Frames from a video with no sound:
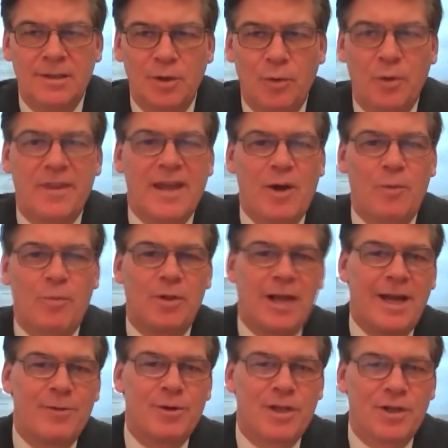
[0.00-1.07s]
without
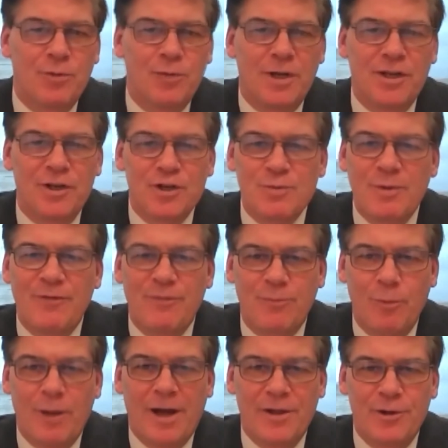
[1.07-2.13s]
plywood in the windows
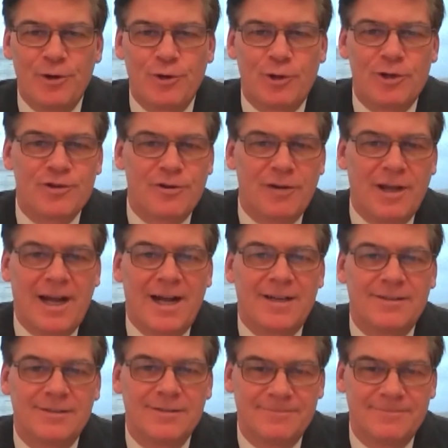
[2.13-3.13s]
while their doors are locked.